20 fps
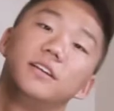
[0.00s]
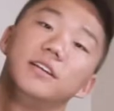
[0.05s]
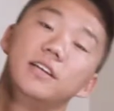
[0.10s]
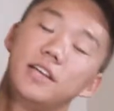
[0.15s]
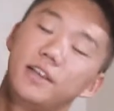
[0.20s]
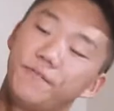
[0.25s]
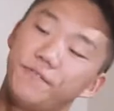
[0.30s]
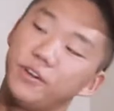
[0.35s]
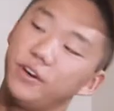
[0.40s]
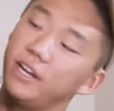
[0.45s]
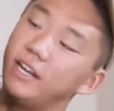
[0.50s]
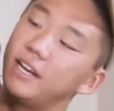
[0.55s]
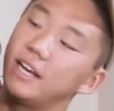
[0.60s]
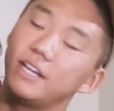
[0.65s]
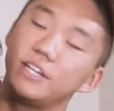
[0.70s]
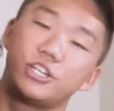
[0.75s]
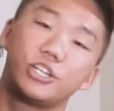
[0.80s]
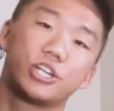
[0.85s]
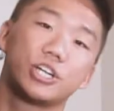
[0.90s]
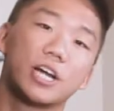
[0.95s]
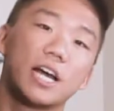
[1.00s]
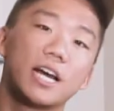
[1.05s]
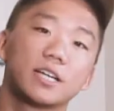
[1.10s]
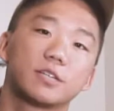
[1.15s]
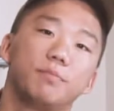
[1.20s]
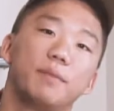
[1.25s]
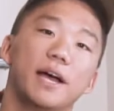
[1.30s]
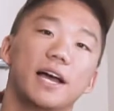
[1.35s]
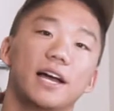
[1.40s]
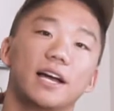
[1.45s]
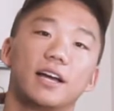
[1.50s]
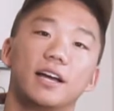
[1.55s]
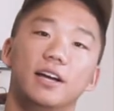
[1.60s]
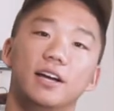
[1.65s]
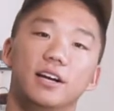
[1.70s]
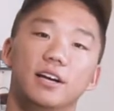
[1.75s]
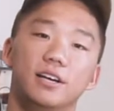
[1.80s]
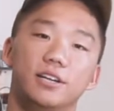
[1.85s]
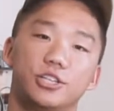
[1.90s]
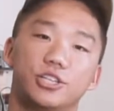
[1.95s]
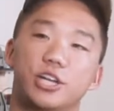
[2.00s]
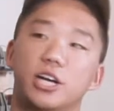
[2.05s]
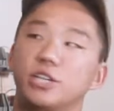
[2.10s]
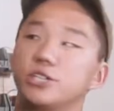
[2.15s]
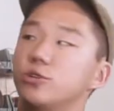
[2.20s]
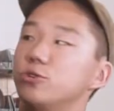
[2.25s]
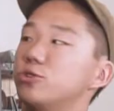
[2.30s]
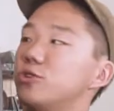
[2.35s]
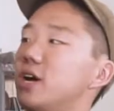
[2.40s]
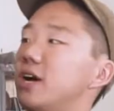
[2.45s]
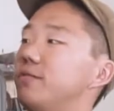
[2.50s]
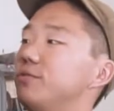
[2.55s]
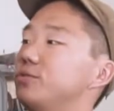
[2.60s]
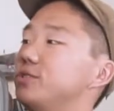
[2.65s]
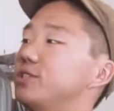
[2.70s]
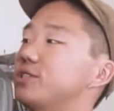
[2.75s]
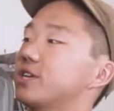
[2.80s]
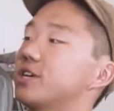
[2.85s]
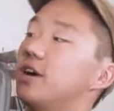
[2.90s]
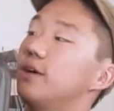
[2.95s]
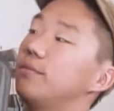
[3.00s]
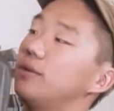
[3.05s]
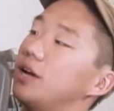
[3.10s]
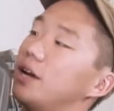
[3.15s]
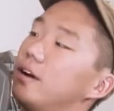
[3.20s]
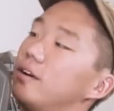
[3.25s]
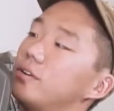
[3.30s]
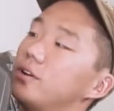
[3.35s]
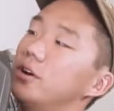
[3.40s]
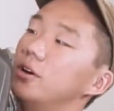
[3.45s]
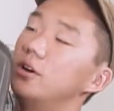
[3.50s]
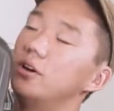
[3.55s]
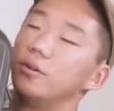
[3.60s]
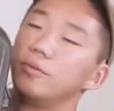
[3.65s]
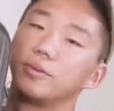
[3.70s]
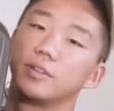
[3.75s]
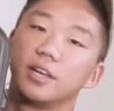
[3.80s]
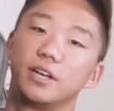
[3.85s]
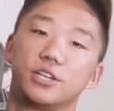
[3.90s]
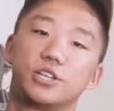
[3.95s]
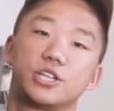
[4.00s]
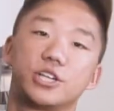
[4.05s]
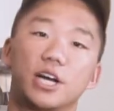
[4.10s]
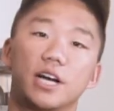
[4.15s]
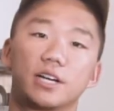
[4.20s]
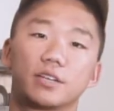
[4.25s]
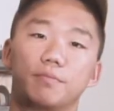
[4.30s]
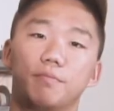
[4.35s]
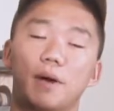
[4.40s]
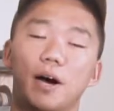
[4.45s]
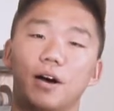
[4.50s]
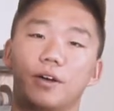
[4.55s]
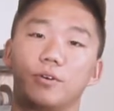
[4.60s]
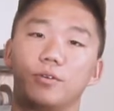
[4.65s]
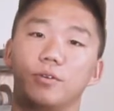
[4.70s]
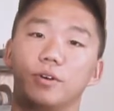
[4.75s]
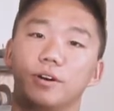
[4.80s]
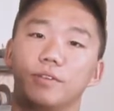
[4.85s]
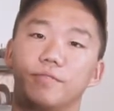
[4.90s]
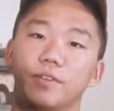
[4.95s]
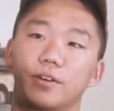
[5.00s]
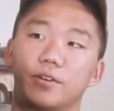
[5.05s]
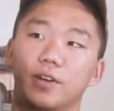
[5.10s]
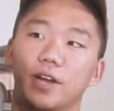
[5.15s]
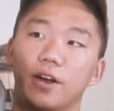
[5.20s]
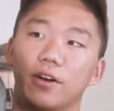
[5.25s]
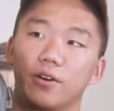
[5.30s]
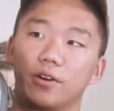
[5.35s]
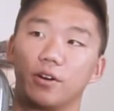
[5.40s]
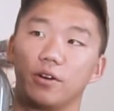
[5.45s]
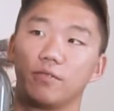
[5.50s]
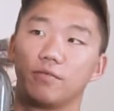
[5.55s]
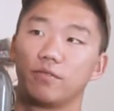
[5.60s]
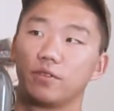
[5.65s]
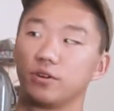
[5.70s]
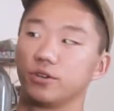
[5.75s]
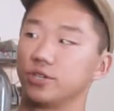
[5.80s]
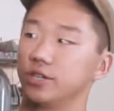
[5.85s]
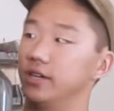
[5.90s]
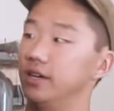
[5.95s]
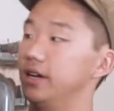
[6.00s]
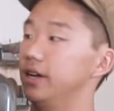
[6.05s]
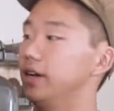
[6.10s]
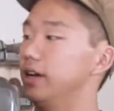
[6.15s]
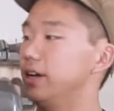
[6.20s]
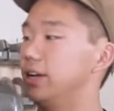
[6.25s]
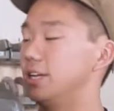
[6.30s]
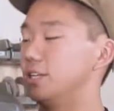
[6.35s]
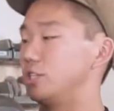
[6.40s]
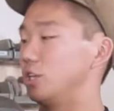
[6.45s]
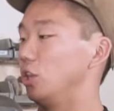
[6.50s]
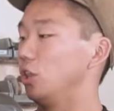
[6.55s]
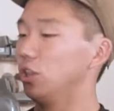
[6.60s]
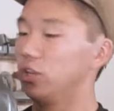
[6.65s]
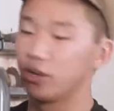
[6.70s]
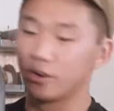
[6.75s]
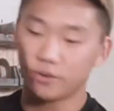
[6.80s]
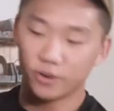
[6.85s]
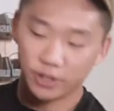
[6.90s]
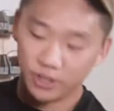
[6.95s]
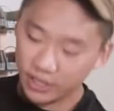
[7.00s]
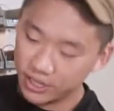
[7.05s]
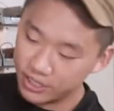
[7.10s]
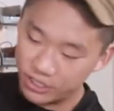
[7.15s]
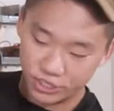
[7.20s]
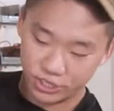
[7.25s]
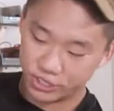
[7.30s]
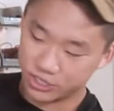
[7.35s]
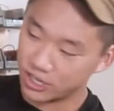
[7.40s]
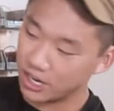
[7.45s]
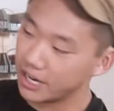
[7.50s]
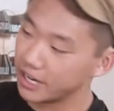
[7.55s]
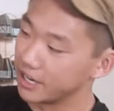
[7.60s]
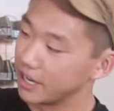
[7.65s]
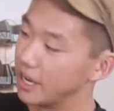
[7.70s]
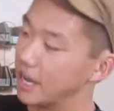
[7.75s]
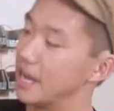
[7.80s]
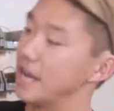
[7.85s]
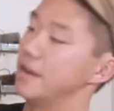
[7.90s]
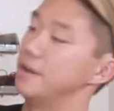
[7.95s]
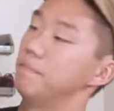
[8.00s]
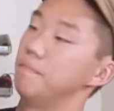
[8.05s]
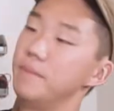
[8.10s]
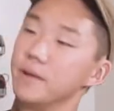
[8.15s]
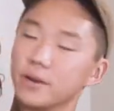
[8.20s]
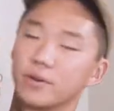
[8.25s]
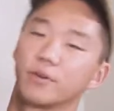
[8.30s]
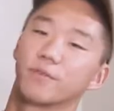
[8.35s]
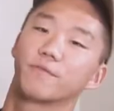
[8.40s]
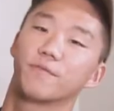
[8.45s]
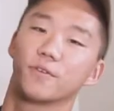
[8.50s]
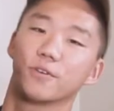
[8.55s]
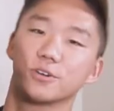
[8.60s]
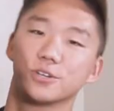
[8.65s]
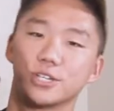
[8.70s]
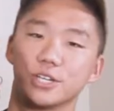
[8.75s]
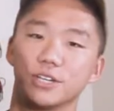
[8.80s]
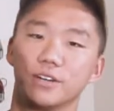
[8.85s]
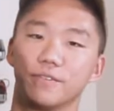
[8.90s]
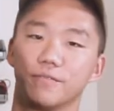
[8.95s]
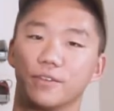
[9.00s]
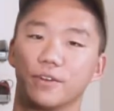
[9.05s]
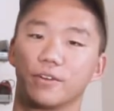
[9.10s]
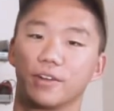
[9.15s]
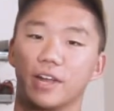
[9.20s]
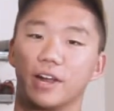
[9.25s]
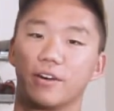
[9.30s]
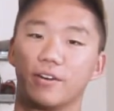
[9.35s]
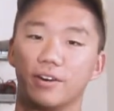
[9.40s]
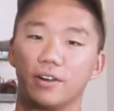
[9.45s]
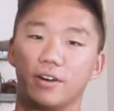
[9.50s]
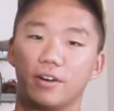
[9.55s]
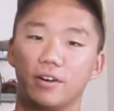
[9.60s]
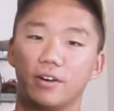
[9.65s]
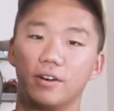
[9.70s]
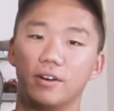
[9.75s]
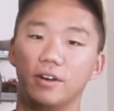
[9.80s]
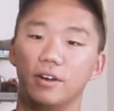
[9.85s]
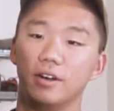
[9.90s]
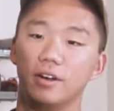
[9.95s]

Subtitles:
if you need a checked bag, Chester Travels is coming out with a checked model of their carry-on version. It's literally just like a bigger version of their carry-on